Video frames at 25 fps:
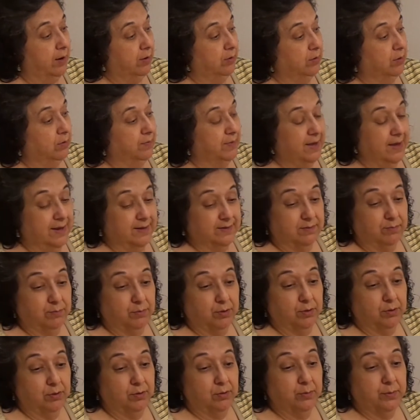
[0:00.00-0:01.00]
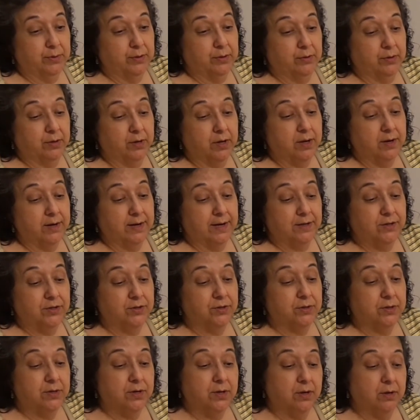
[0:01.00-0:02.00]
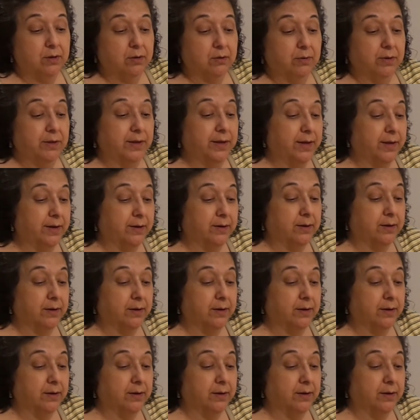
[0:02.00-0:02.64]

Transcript: know if that has something to do with it or not. I just know that